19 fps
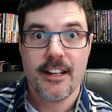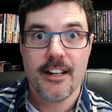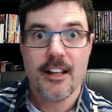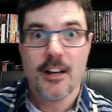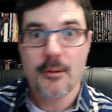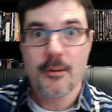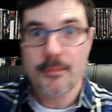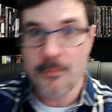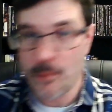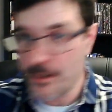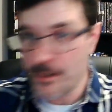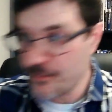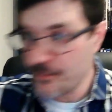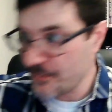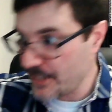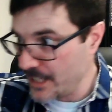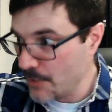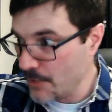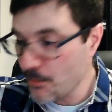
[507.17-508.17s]
With
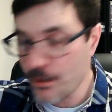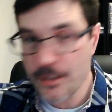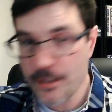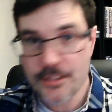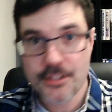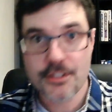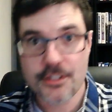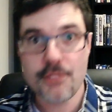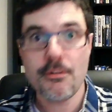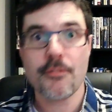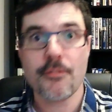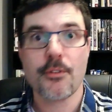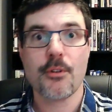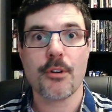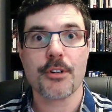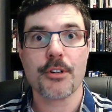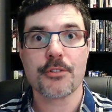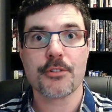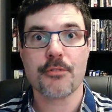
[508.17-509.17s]
keywords too, of
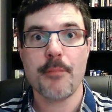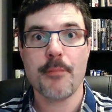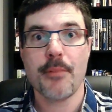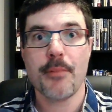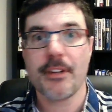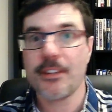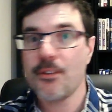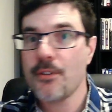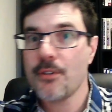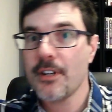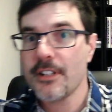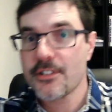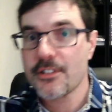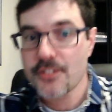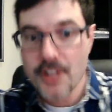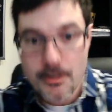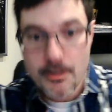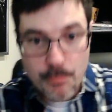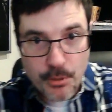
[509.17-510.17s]
course, right? But you can
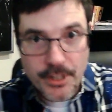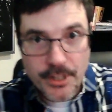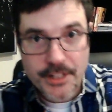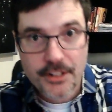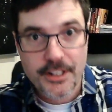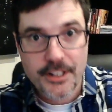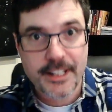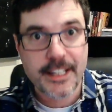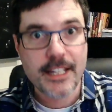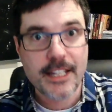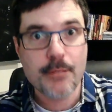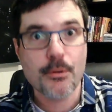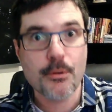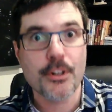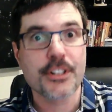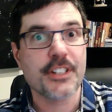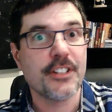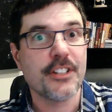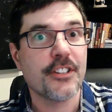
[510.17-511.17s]
start putting your keywords
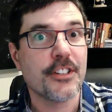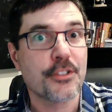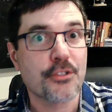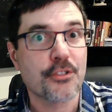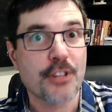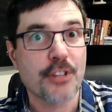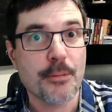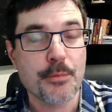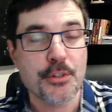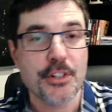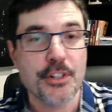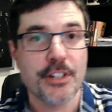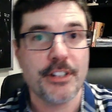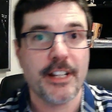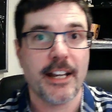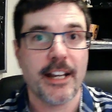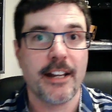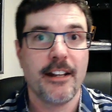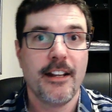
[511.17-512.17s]
in your description in
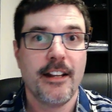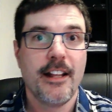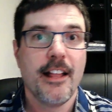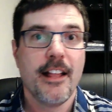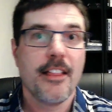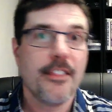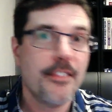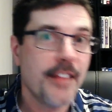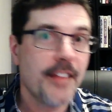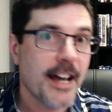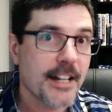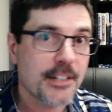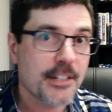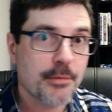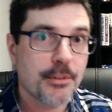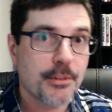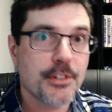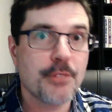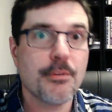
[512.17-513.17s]
that. That's
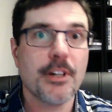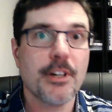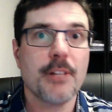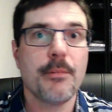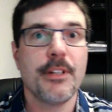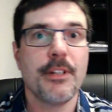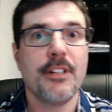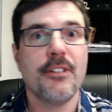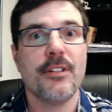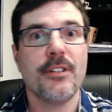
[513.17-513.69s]
what you want to be doing,